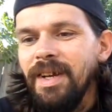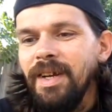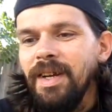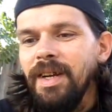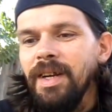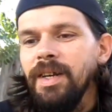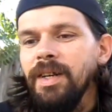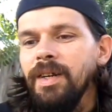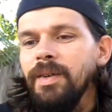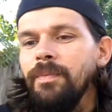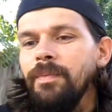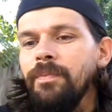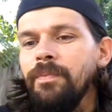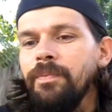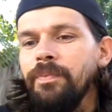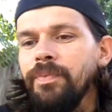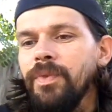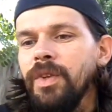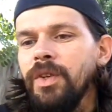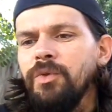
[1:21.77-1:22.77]
As
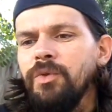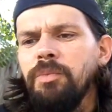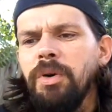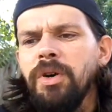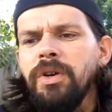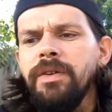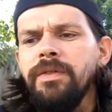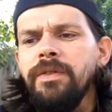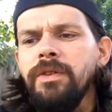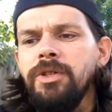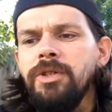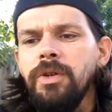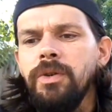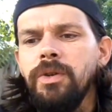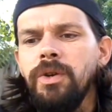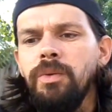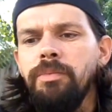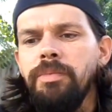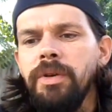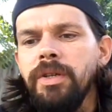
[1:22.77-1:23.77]
part of the
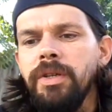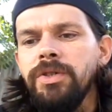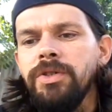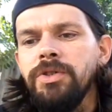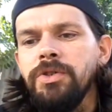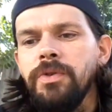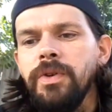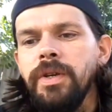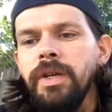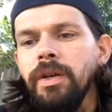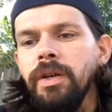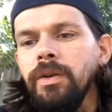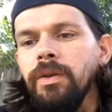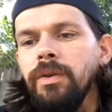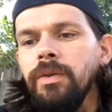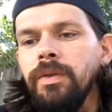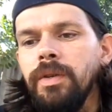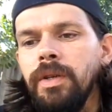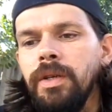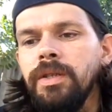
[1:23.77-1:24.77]
Johto Beast trio,